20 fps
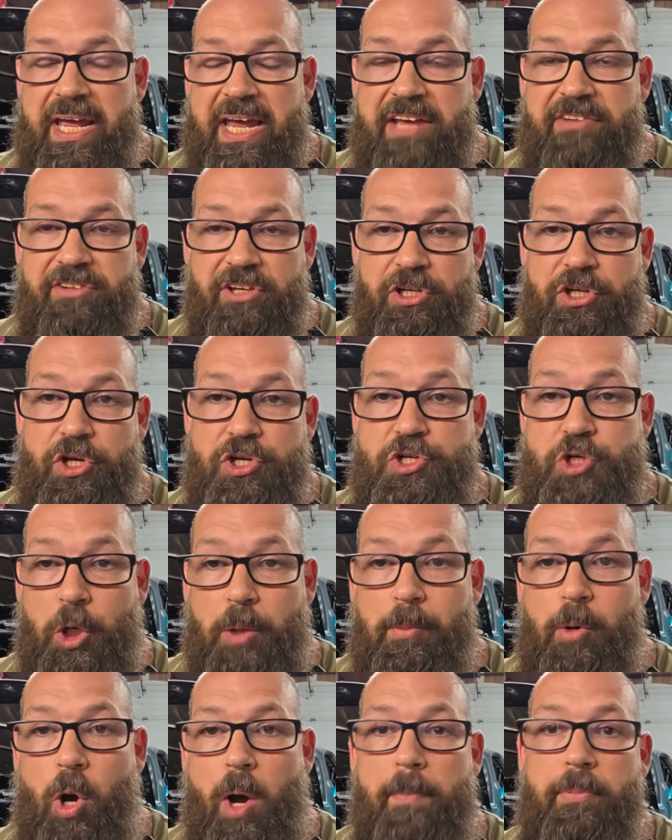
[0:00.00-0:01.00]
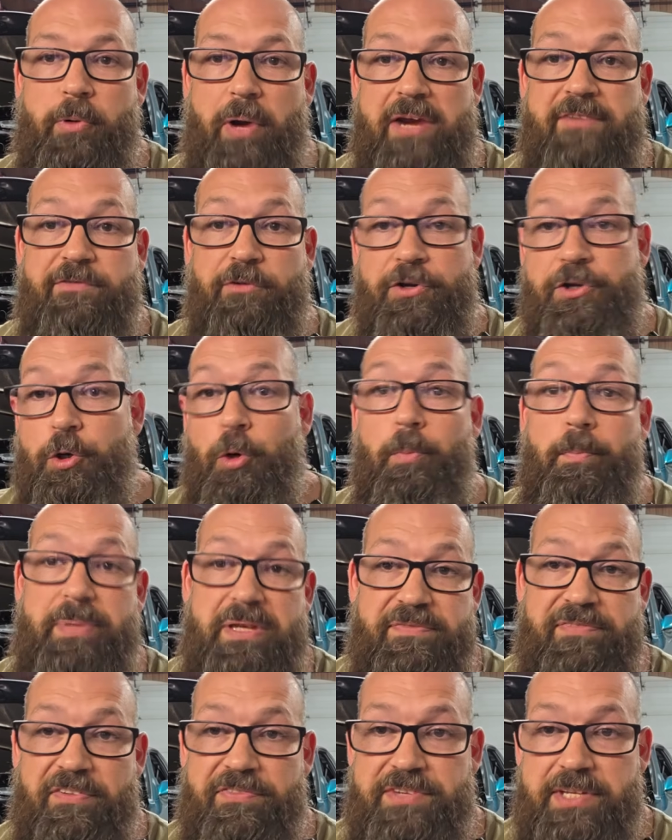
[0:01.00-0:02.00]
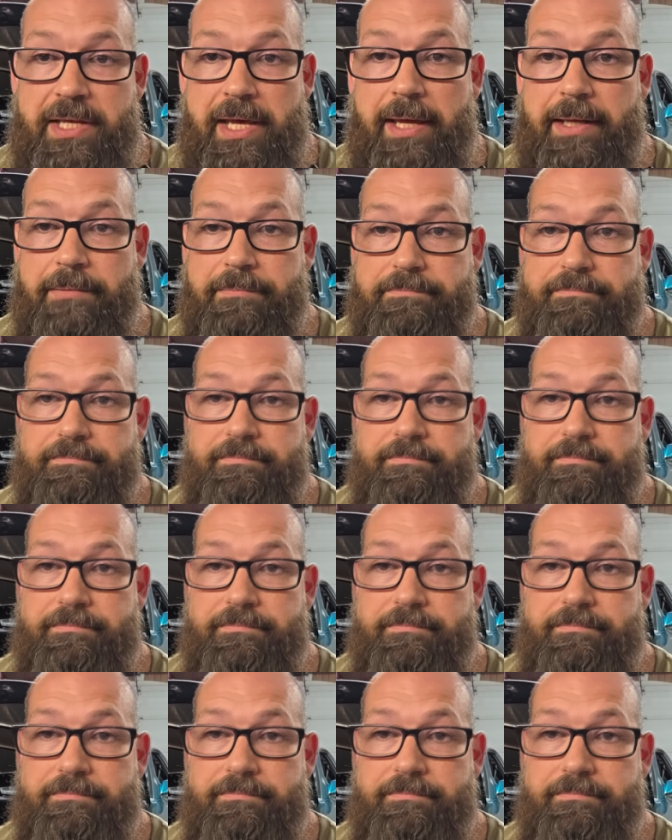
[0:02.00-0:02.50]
is a good turbo upgrade for your B58.